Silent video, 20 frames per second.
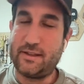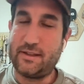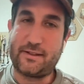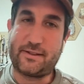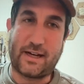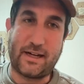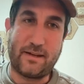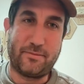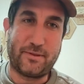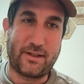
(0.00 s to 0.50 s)
You
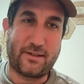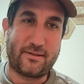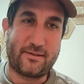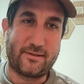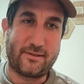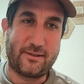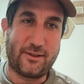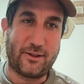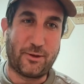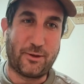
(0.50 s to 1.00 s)
mean in the
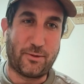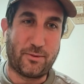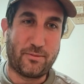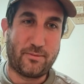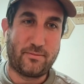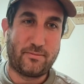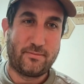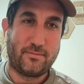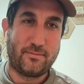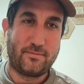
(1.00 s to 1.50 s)
time that,
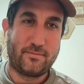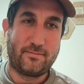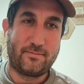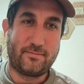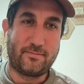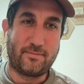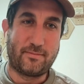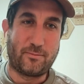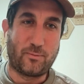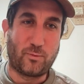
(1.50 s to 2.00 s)

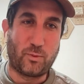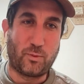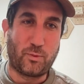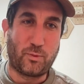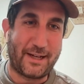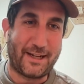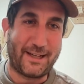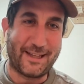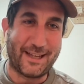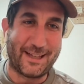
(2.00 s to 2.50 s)

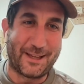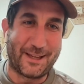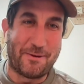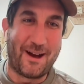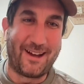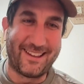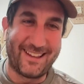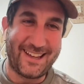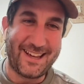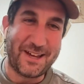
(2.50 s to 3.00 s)
we're not
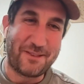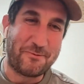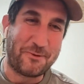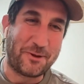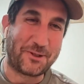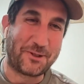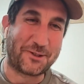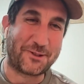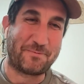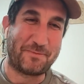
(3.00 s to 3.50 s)
making any
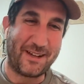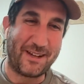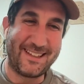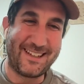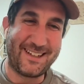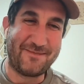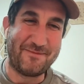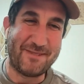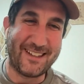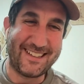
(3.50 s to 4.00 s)
money and we're
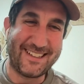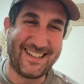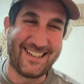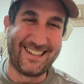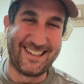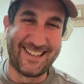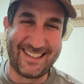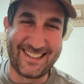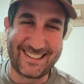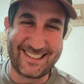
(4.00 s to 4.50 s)
just spending
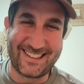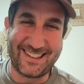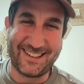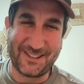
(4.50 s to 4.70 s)
money?